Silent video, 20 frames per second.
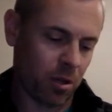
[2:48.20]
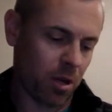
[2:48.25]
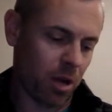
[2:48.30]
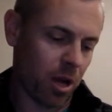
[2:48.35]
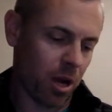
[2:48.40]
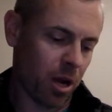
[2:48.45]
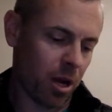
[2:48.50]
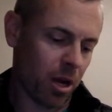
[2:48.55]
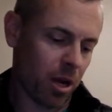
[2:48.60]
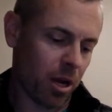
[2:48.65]

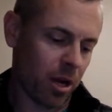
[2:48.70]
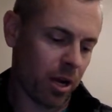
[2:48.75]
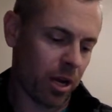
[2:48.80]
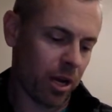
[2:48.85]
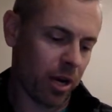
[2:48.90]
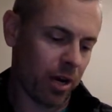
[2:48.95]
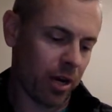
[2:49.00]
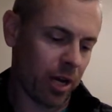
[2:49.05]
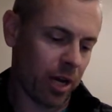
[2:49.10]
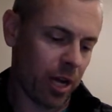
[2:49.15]

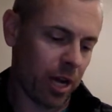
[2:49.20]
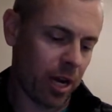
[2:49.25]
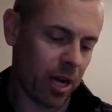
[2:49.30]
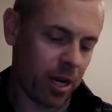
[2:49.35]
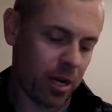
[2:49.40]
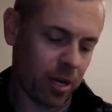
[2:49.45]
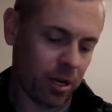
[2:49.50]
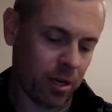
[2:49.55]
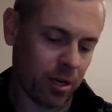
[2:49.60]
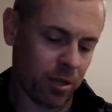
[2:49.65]
area
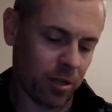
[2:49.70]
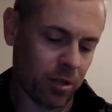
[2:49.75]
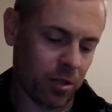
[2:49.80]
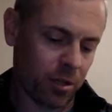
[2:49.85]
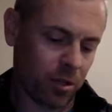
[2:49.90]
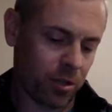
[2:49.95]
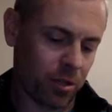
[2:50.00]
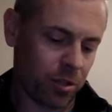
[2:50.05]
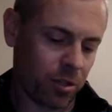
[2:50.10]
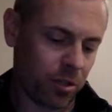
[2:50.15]
800,
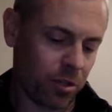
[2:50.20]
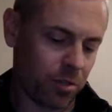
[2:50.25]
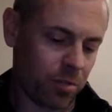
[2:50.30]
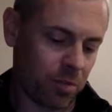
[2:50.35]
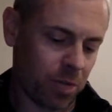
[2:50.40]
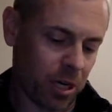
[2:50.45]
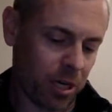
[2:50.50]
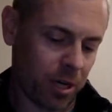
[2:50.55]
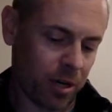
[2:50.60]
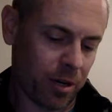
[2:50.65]
or excuse me,
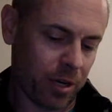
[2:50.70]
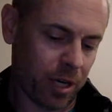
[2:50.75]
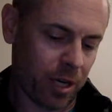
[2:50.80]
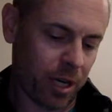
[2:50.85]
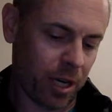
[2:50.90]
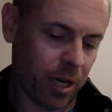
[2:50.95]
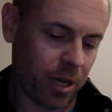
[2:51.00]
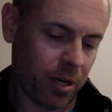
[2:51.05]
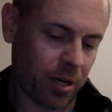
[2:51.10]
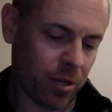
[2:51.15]
not area
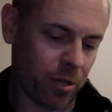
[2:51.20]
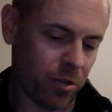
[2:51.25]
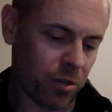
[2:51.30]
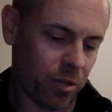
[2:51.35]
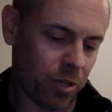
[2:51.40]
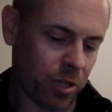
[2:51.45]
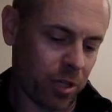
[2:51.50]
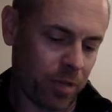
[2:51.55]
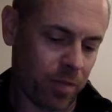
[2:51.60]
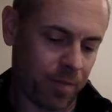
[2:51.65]

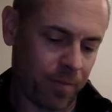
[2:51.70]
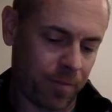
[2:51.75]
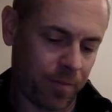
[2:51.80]
800,